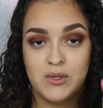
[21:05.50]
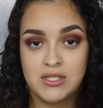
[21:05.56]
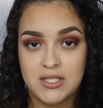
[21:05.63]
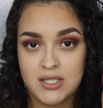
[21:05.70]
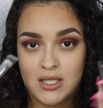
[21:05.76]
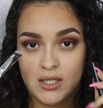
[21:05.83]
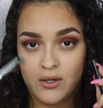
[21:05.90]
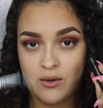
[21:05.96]
we're
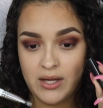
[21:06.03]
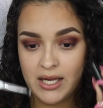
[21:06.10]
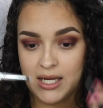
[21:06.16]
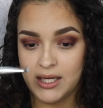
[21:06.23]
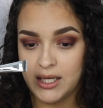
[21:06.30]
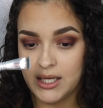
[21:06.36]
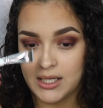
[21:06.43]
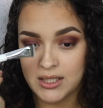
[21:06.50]
just going to go ahead
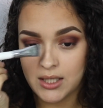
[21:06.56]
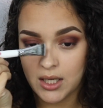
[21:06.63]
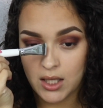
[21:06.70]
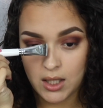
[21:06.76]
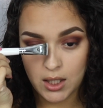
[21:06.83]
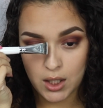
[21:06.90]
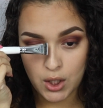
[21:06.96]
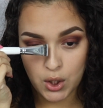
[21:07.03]
and
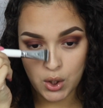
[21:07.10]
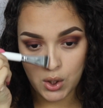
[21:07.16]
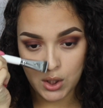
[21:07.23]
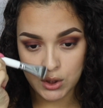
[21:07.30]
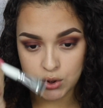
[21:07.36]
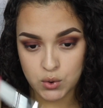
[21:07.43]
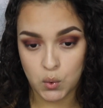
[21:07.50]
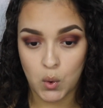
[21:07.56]

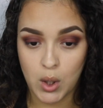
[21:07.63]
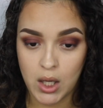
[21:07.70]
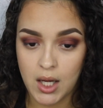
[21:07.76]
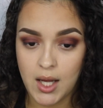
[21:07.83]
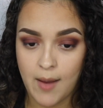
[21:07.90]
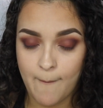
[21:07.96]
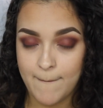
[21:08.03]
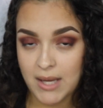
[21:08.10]
contour
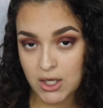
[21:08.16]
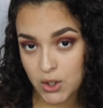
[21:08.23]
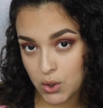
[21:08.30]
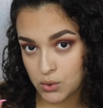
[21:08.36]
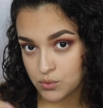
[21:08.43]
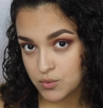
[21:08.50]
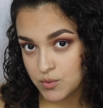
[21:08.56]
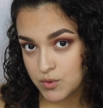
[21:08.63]
my
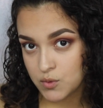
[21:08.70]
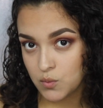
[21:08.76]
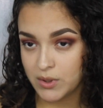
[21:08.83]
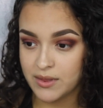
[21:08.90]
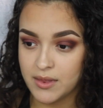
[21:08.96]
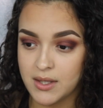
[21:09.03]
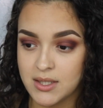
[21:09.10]
nose with